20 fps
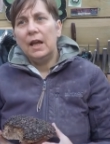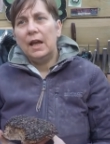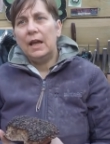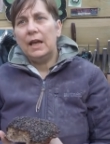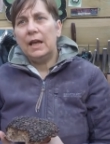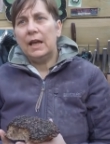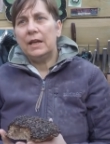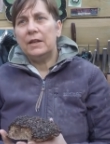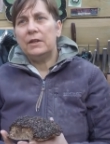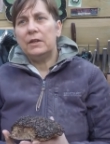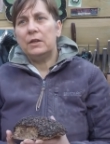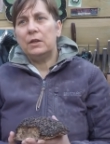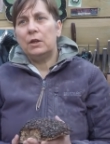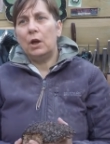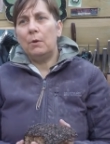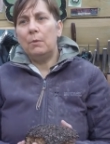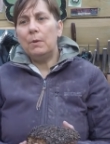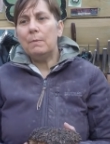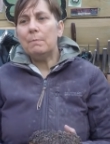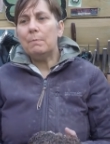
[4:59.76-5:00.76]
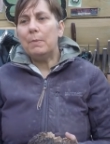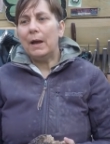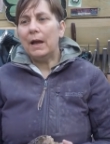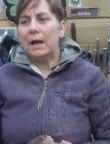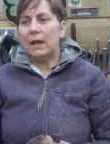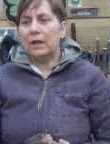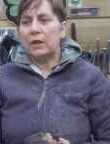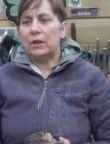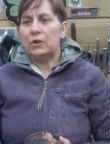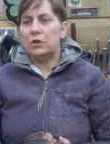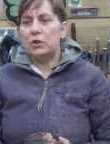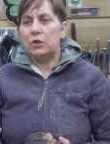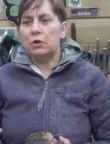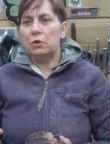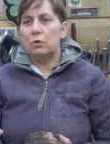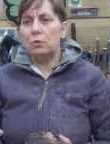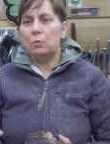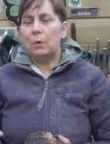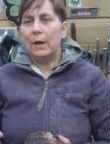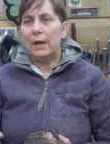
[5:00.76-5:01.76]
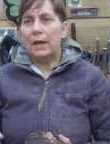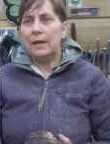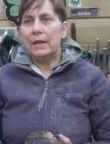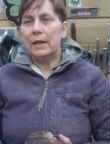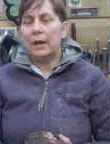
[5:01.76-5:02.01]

and going back to when